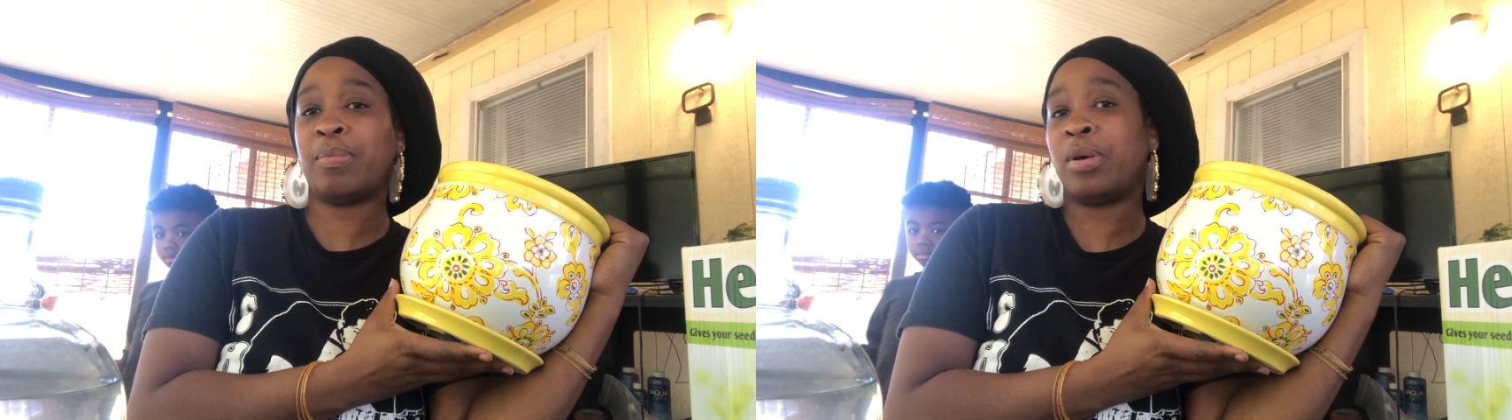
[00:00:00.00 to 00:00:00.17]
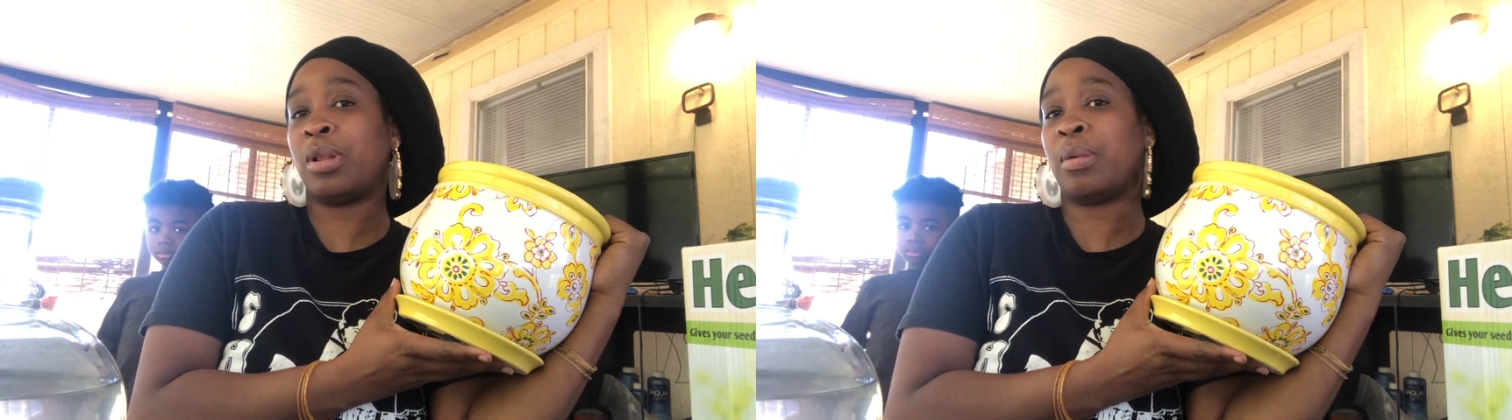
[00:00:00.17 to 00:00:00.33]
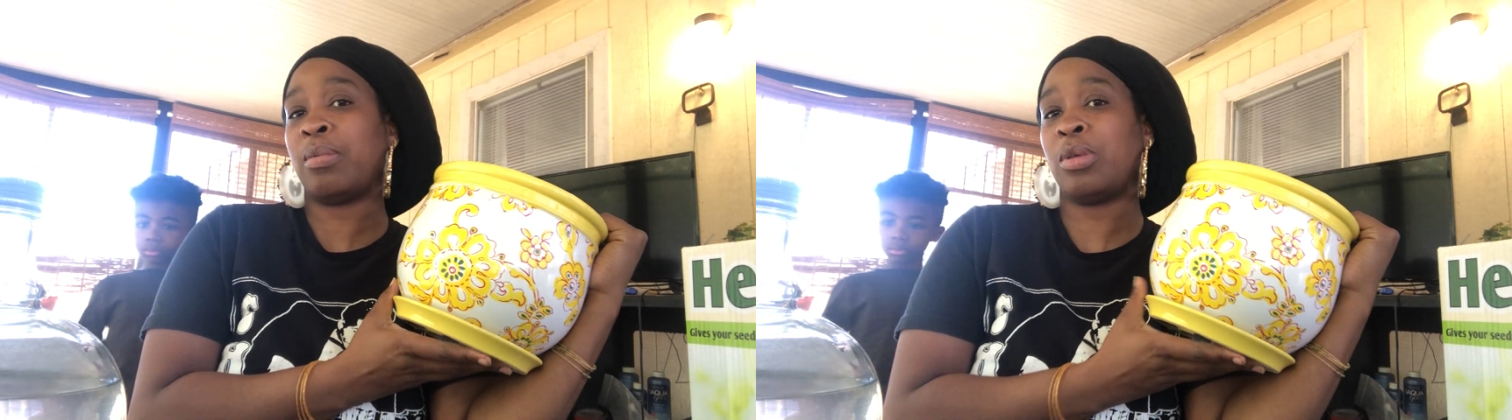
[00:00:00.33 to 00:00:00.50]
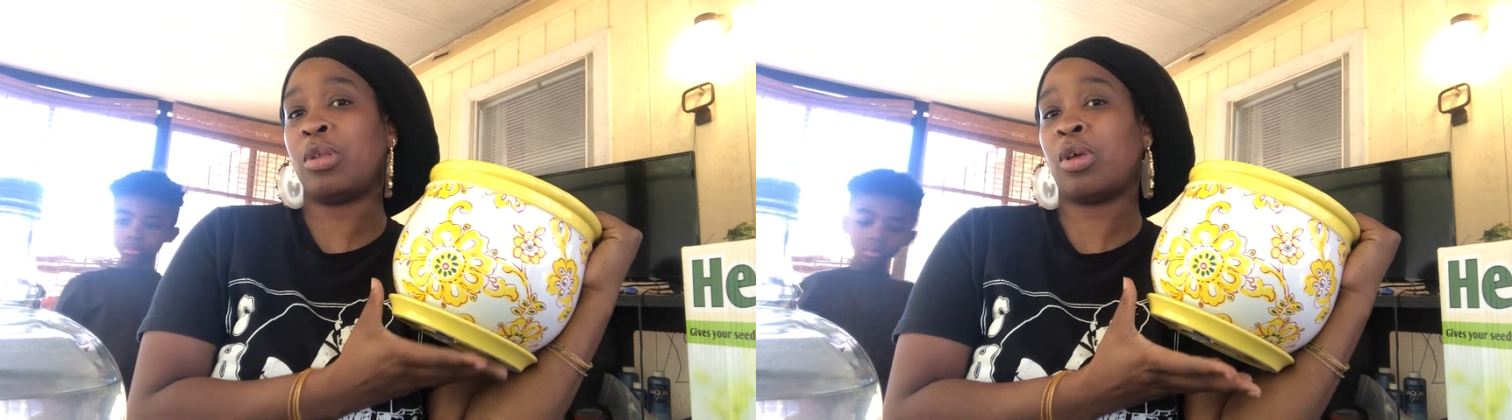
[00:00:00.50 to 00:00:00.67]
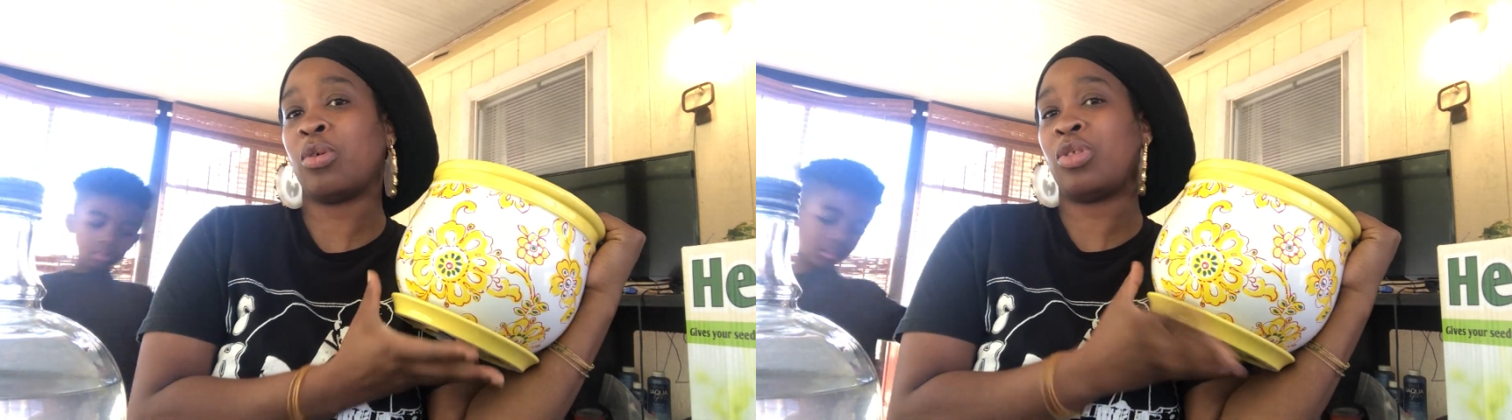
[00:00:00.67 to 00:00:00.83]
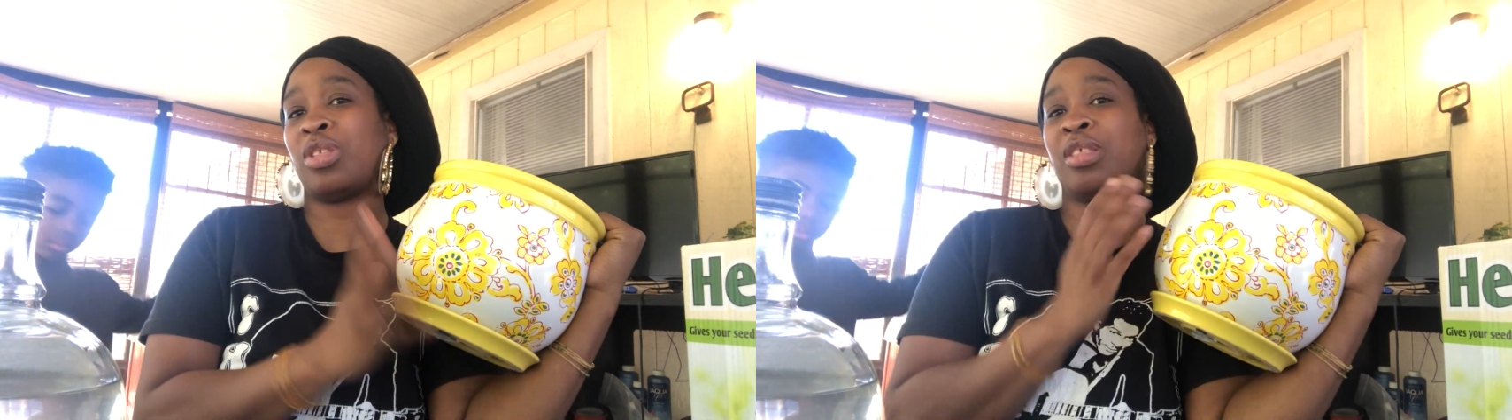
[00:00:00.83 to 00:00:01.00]
put them, you
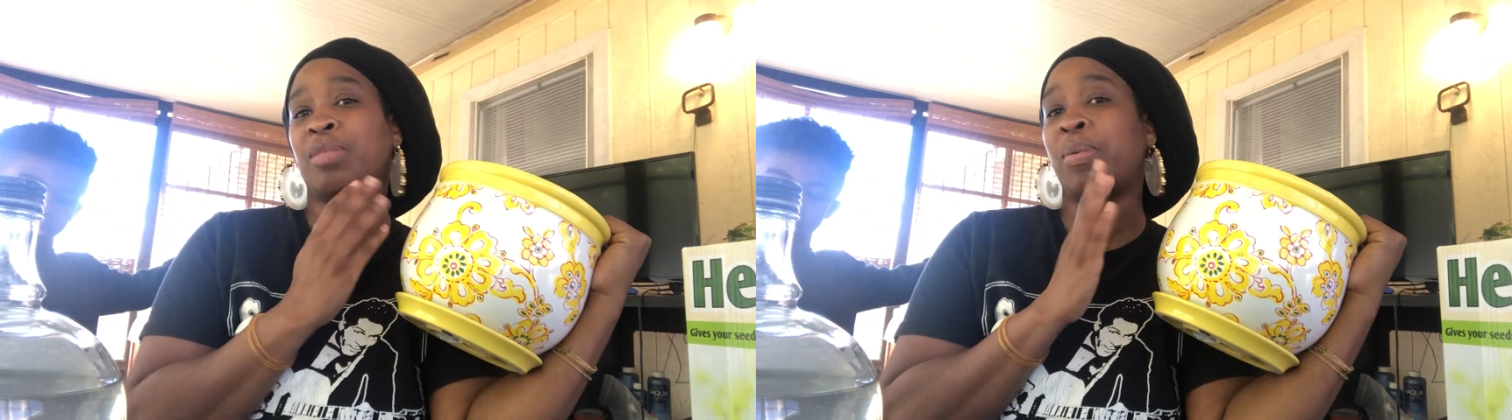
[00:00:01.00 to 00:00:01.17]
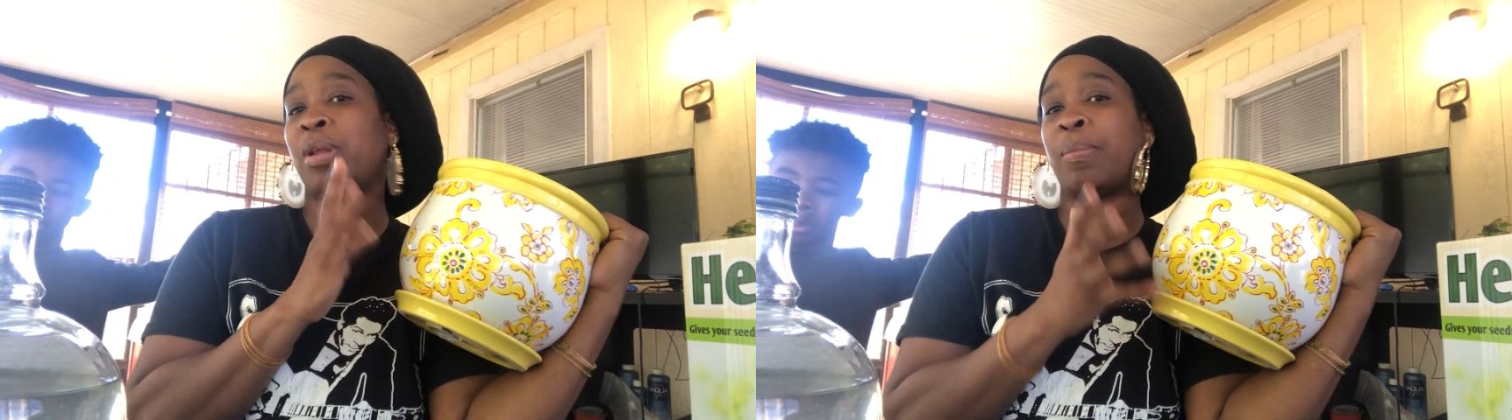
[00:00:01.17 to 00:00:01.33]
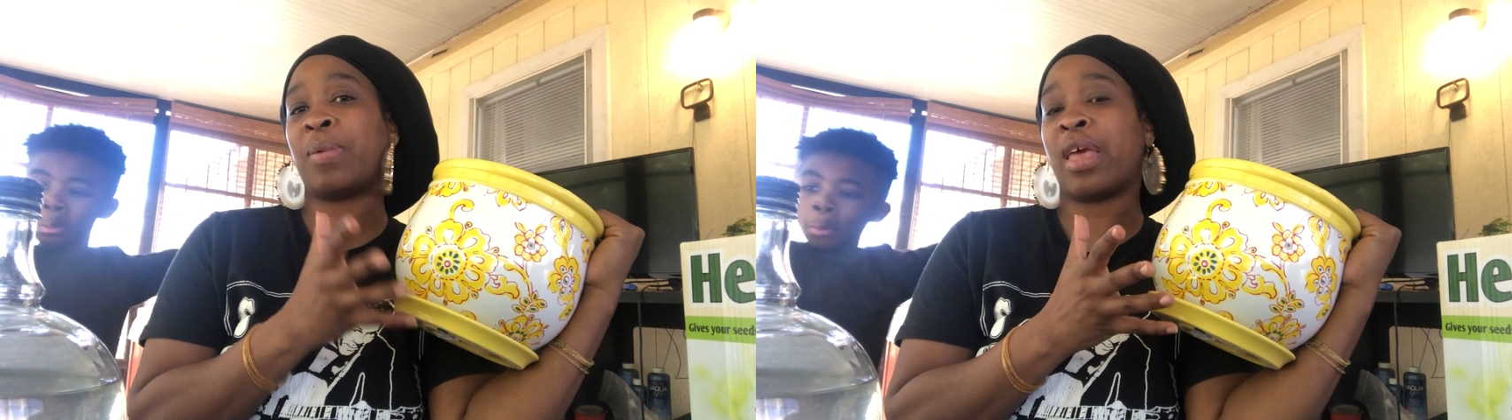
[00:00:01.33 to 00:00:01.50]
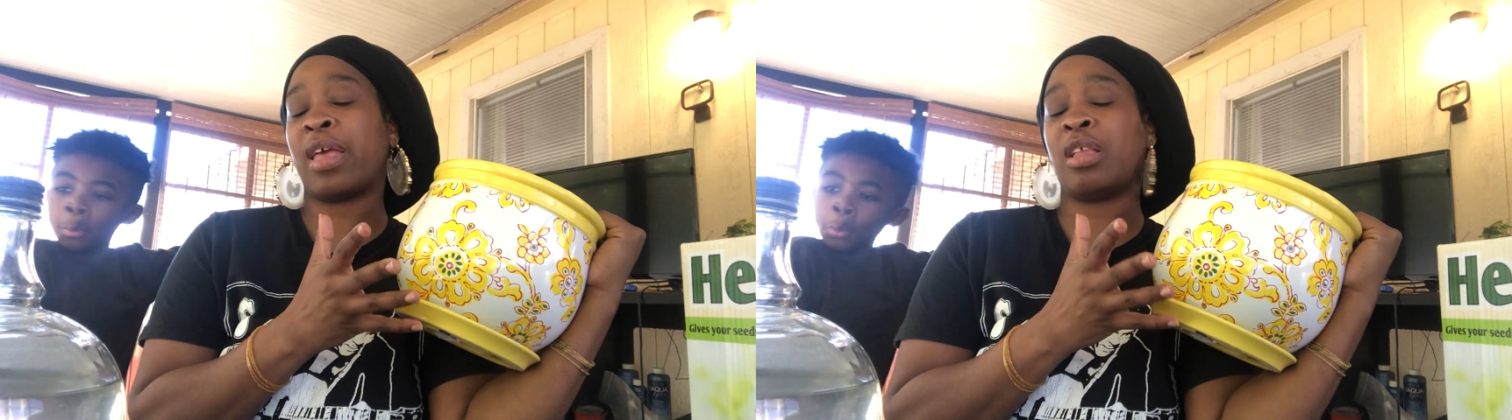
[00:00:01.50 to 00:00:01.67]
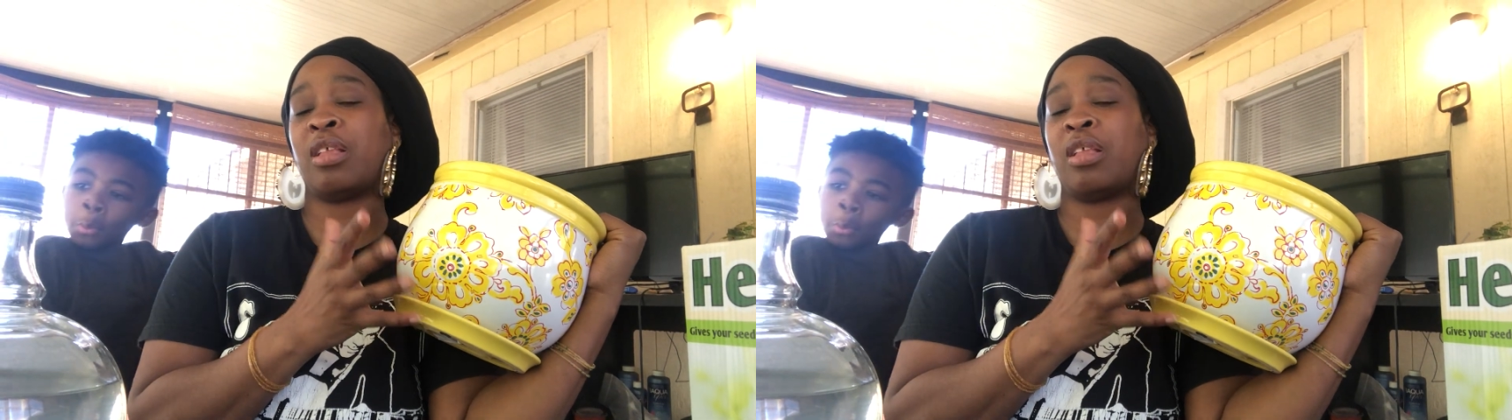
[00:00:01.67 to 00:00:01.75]
know, put a plan